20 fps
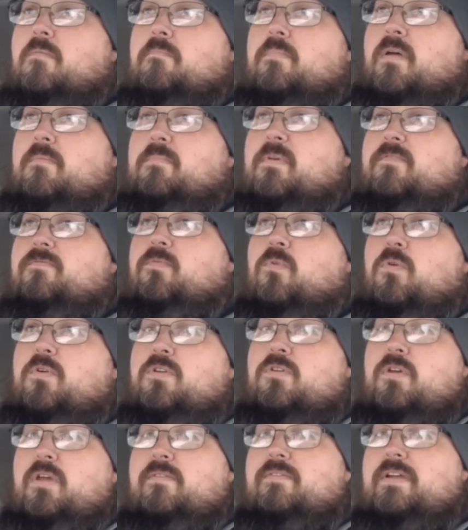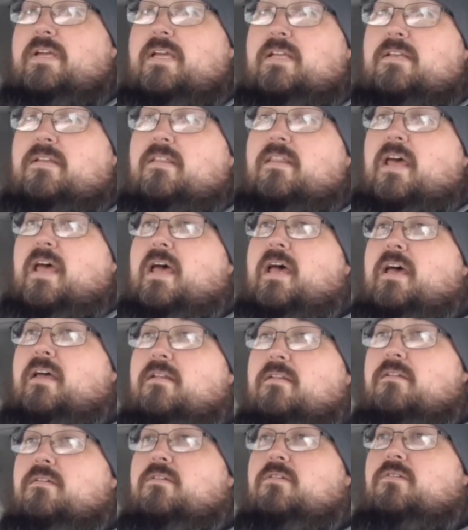But before you even get to that,
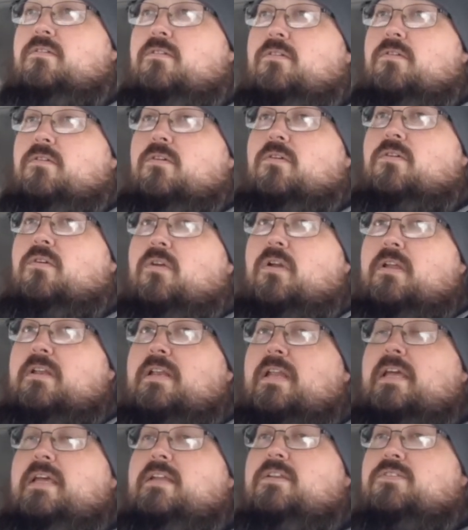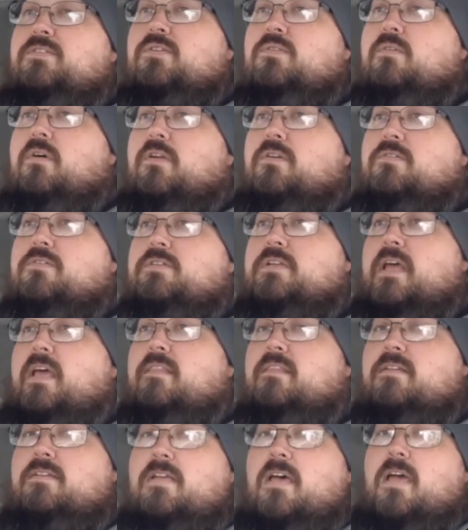you're going to need to
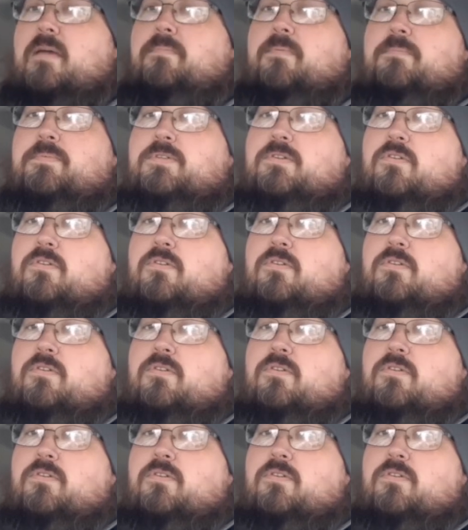understand the type of